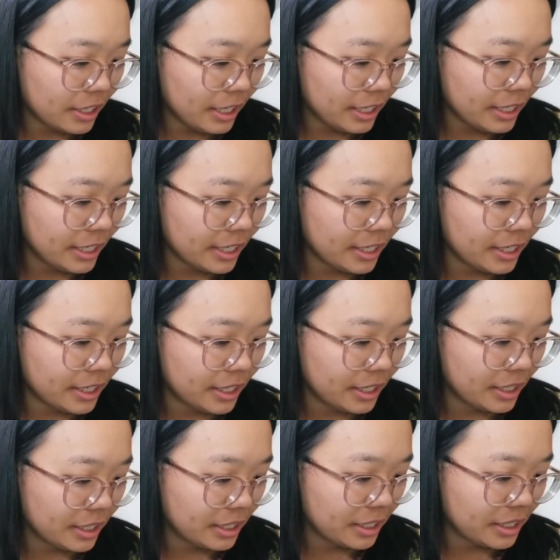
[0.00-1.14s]

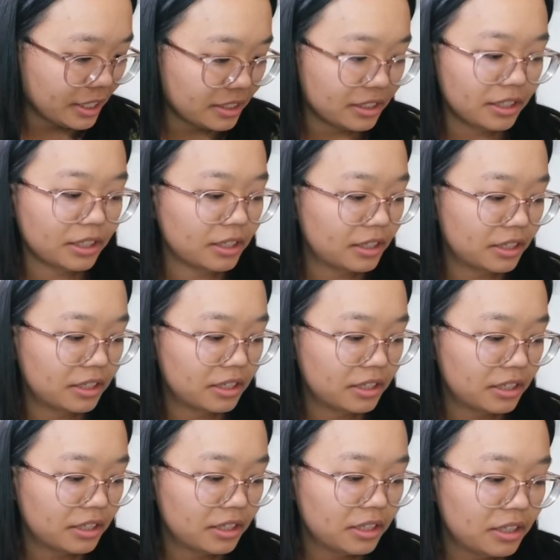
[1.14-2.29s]
And
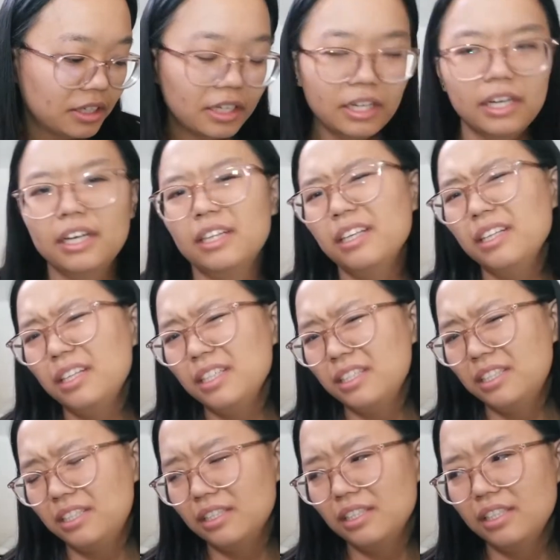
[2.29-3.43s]
I think
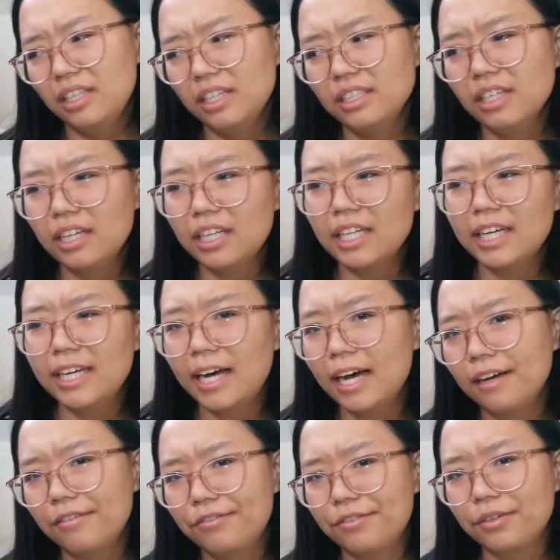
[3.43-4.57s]
that's all I
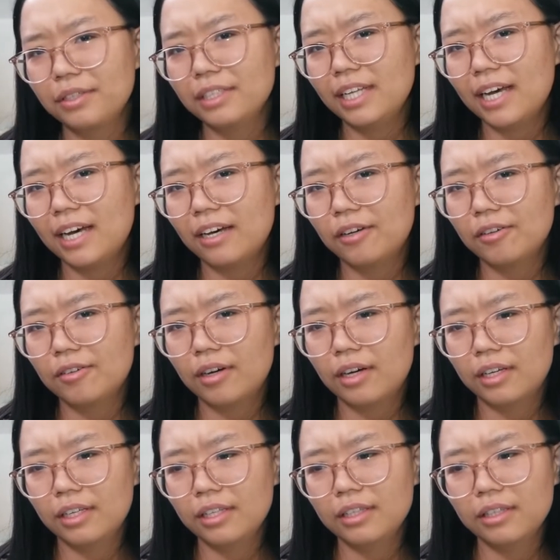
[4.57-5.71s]
have for now
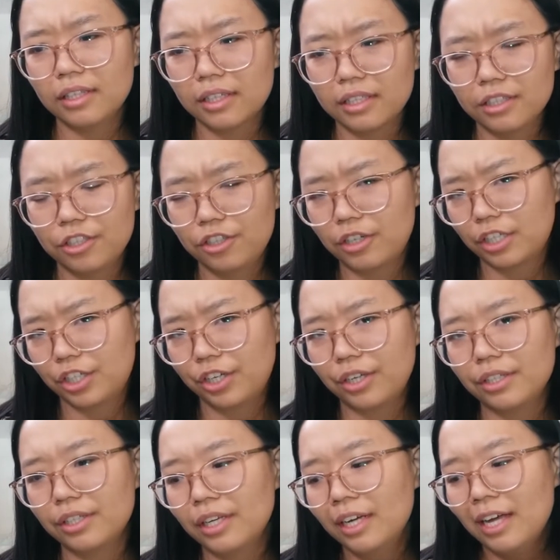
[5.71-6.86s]
on the
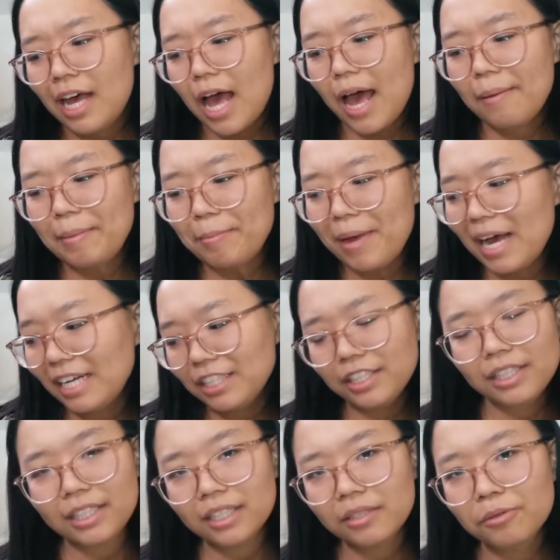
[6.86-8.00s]
construction. I'm
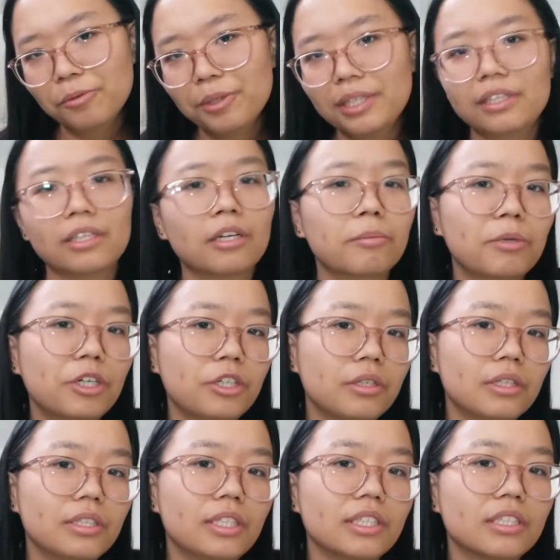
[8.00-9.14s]
imagining with
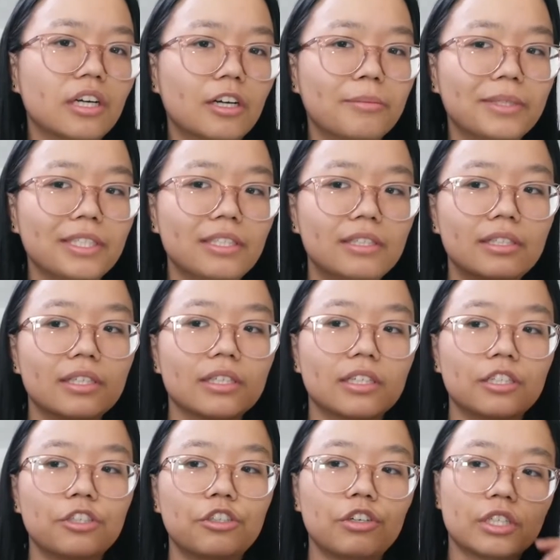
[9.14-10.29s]
commercially knit garments, the
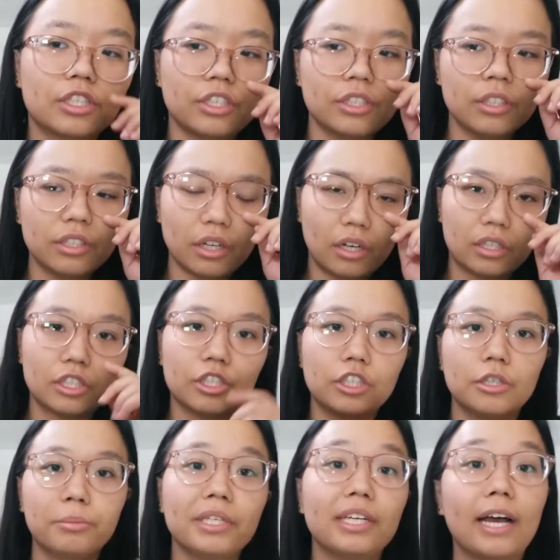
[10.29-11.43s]
constructions aren't going to
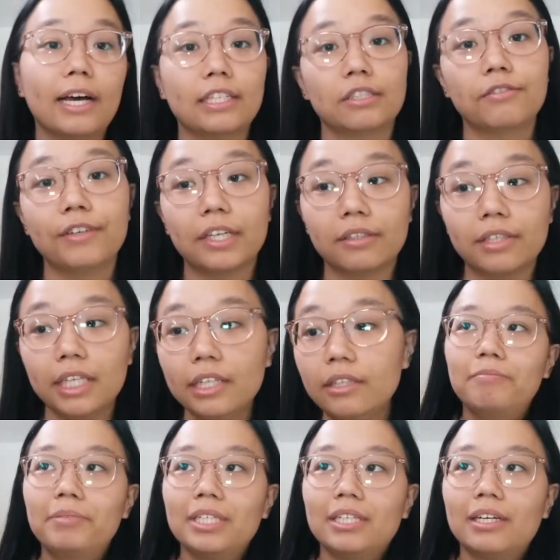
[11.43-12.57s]
be as varied,
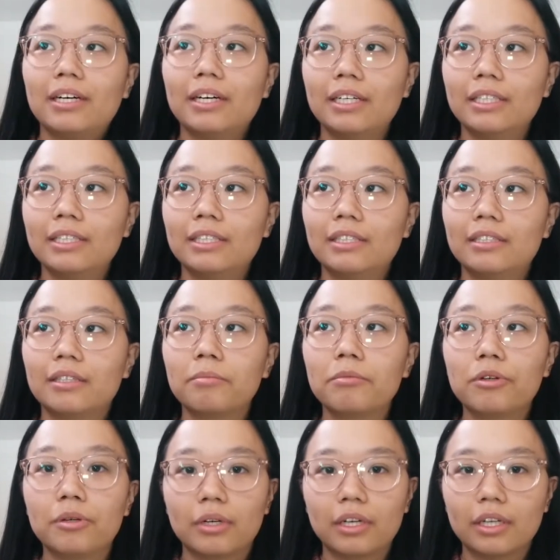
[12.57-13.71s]
because the
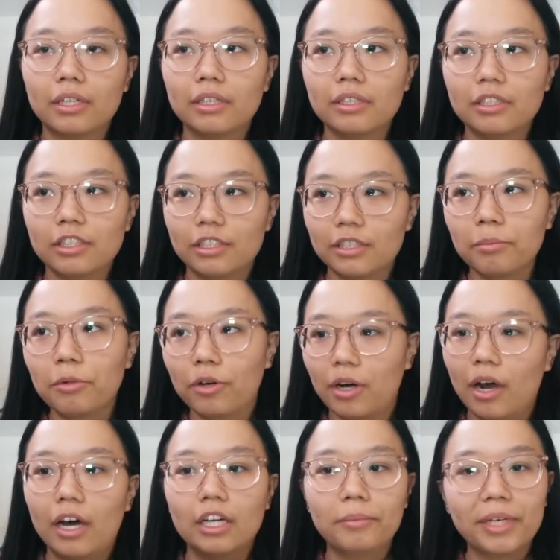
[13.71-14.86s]
more
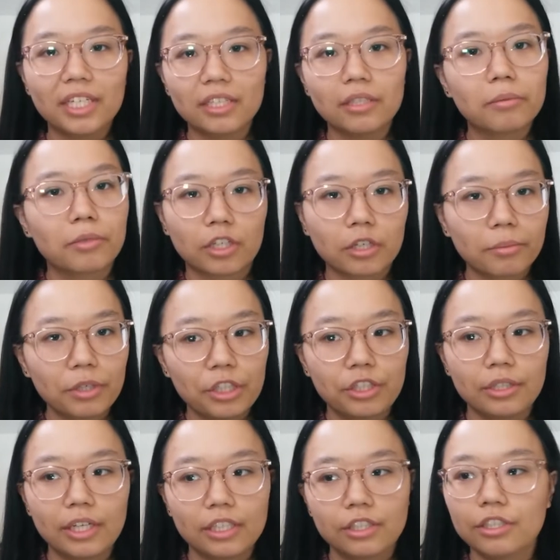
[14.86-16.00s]
automated and more
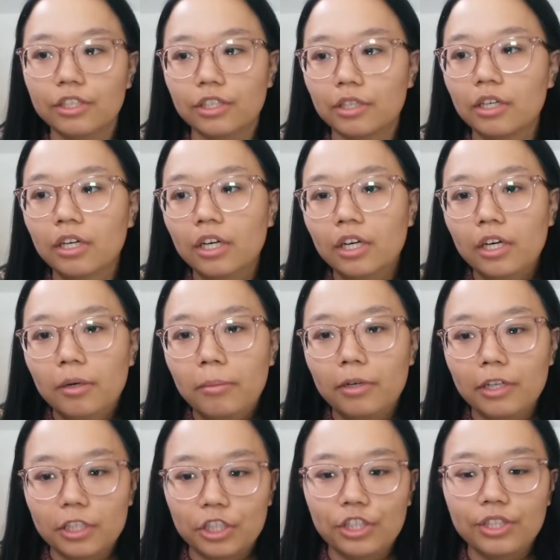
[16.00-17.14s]
commercialized your
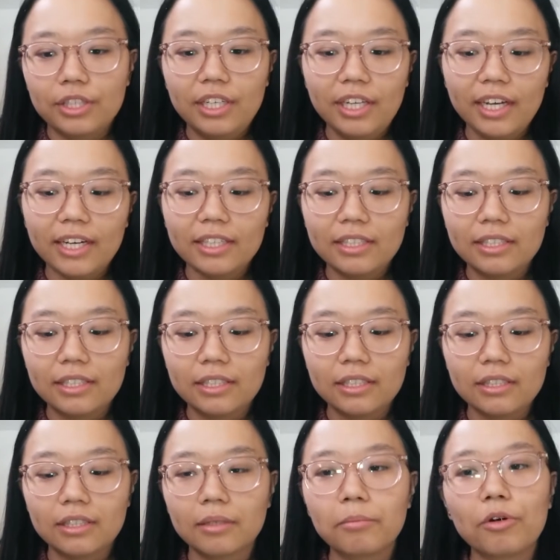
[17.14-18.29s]
production gets,
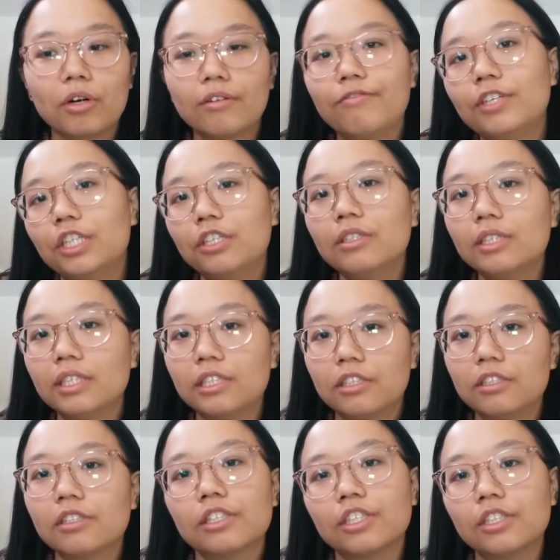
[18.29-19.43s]
the more efficient it is to
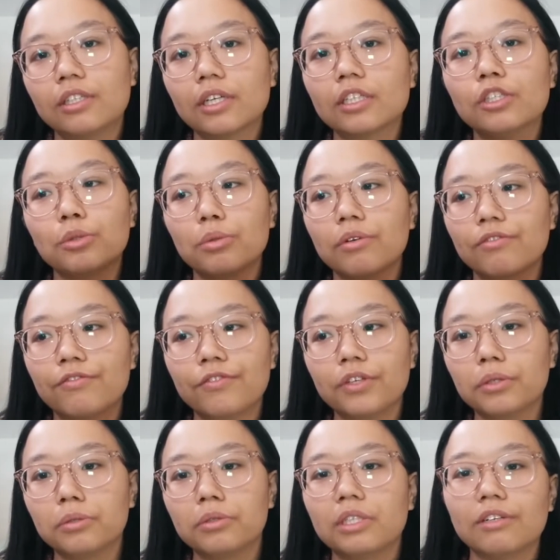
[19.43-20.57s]
just stick to a
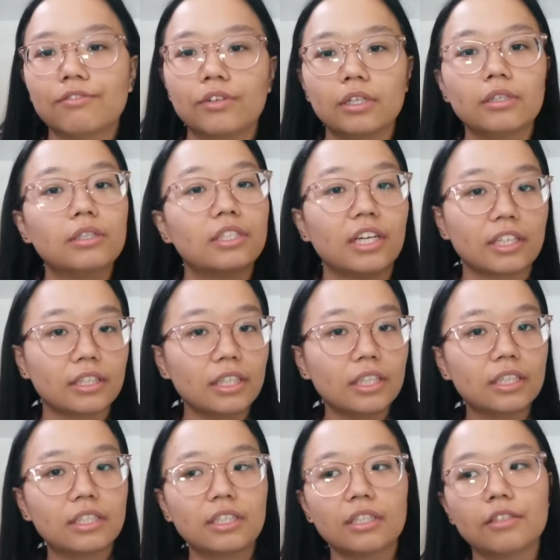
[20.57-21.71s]
few different
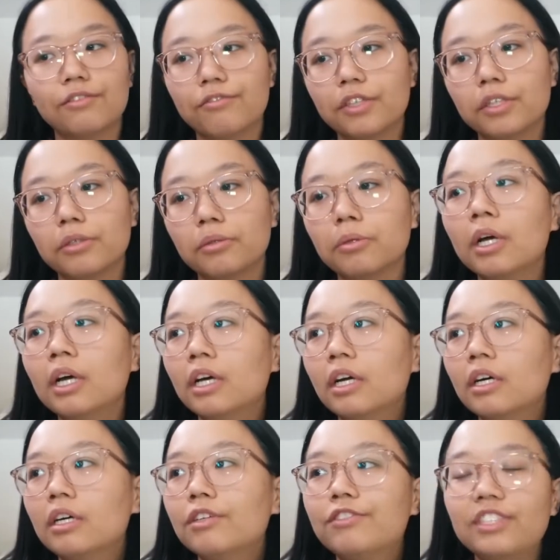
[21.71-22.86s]
techniques and a few
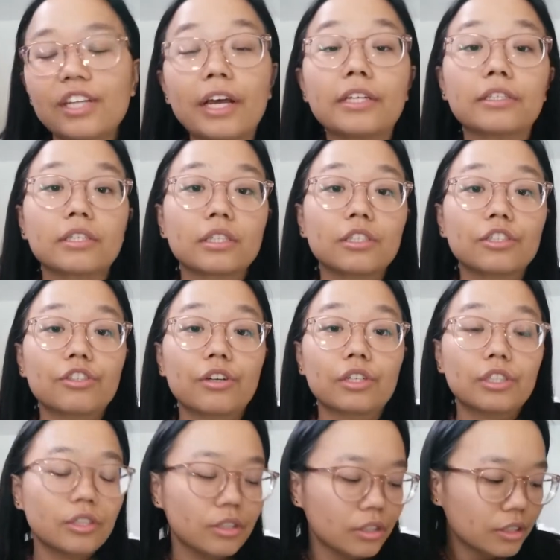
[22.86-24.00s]
standard
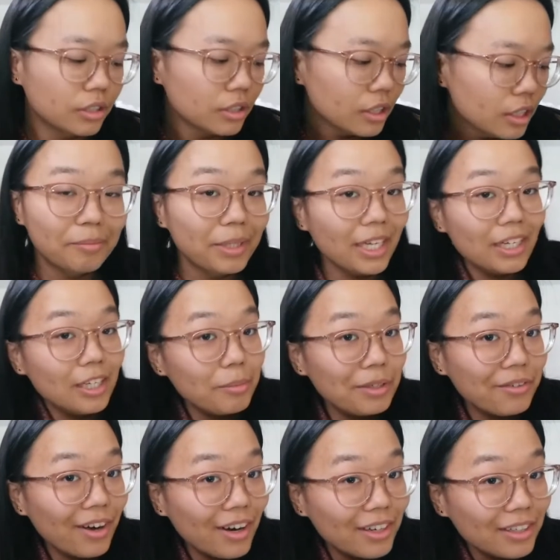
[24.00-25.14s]
constructions. But I could be
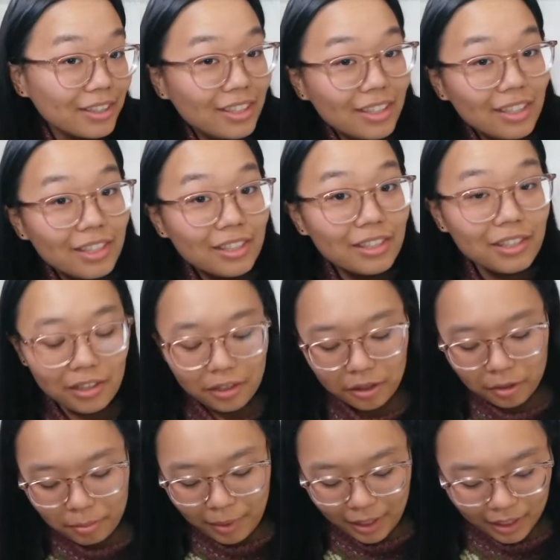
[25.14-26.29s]
wrong. So
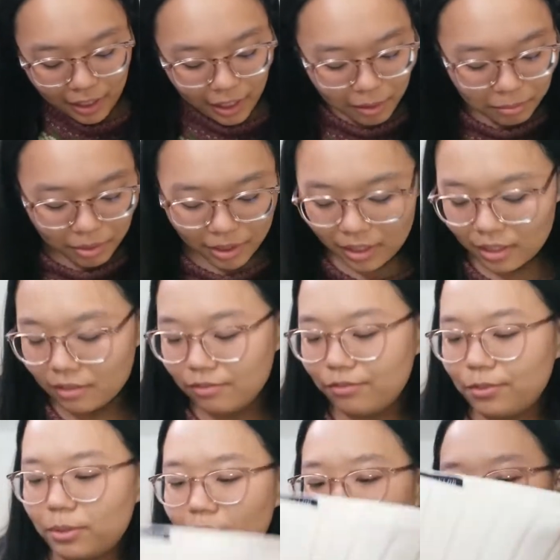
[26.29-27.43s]
my game plan
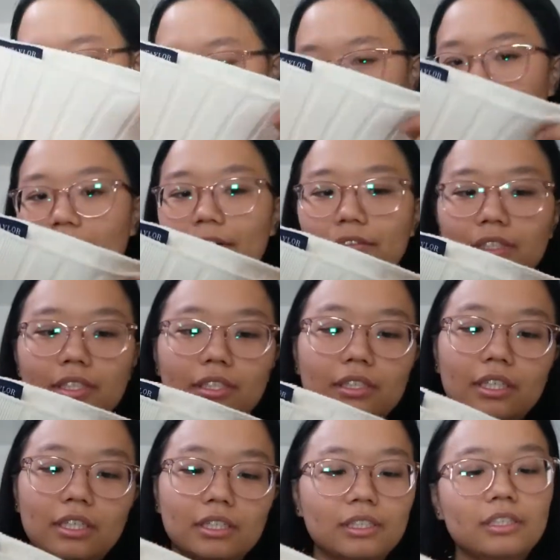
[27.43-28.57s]
for this unraveling
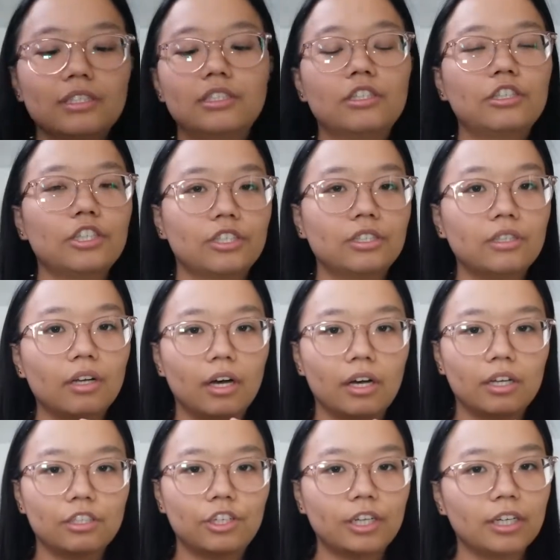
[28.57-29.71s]
is to just
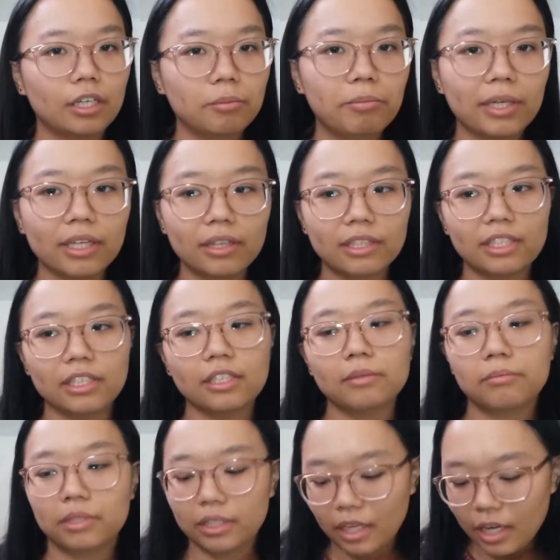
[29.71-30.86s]
try to unpick the
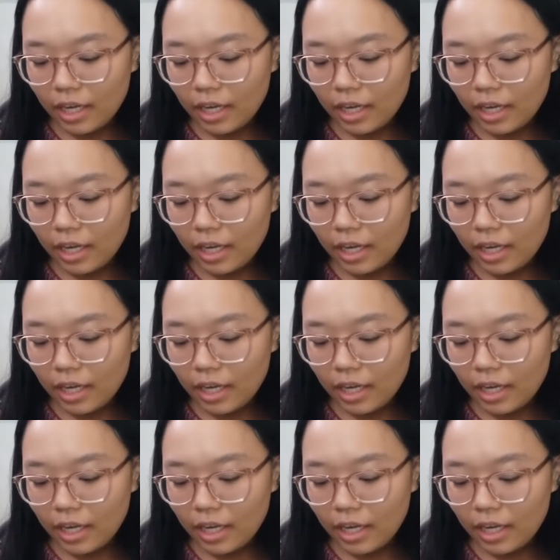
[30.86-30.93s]
seams.